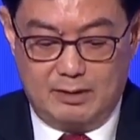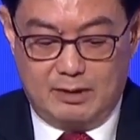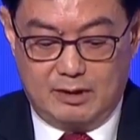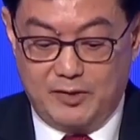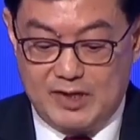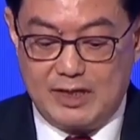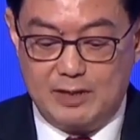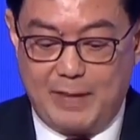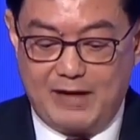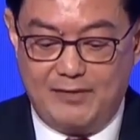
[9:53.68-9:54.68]
The
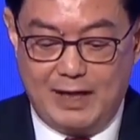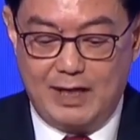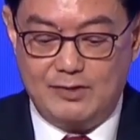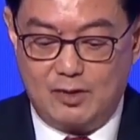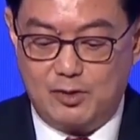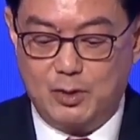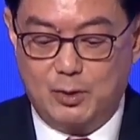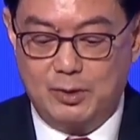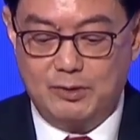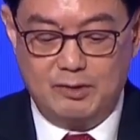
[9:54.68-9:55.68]
recent bank failures
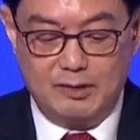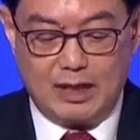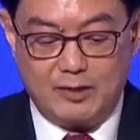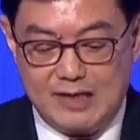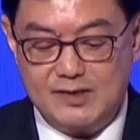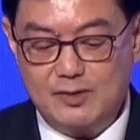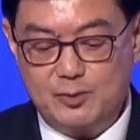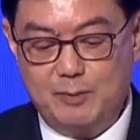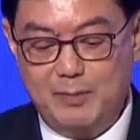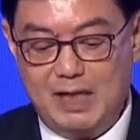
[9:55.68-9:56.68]
show that crisis
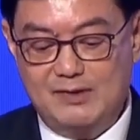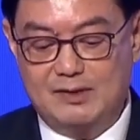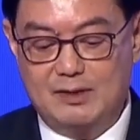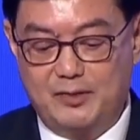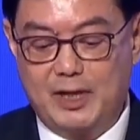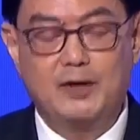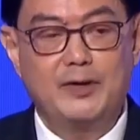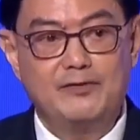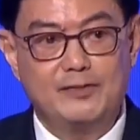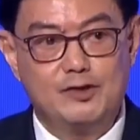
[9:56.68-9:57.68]
remains a
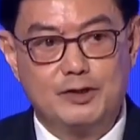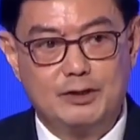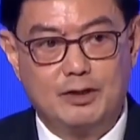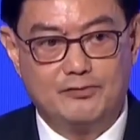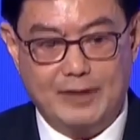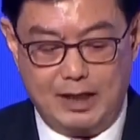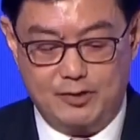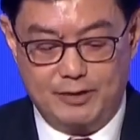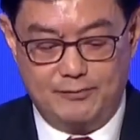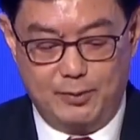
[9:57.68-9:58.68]
recurring feature of
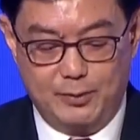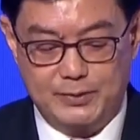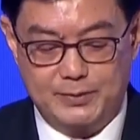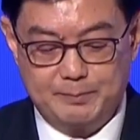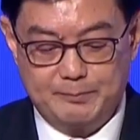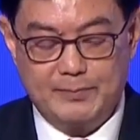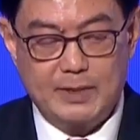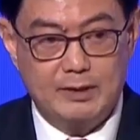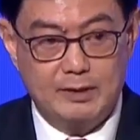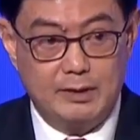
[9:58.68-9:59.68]
financial flows.
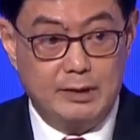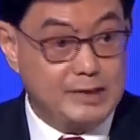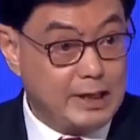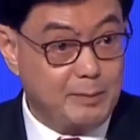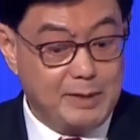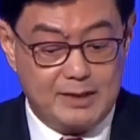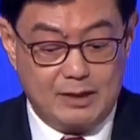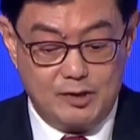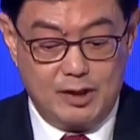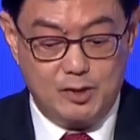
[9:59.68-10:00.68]
Sentiments can
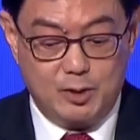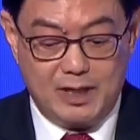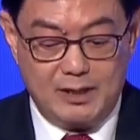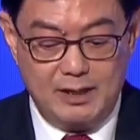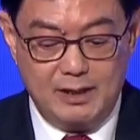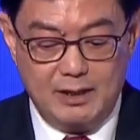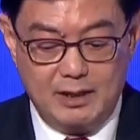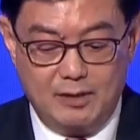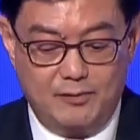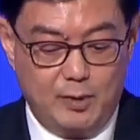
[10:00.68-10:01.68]
change quickly,
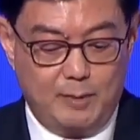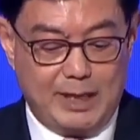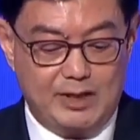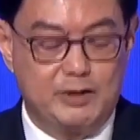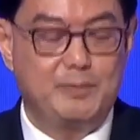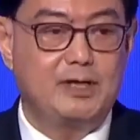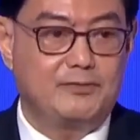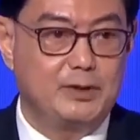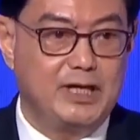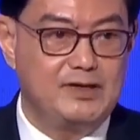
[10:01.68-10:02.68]
fueled by the speed of
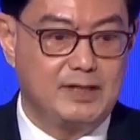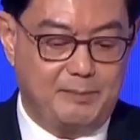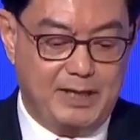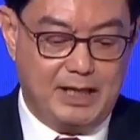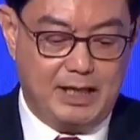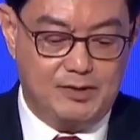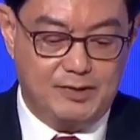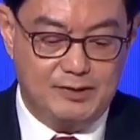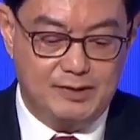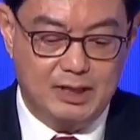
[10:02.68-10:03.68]
today's communications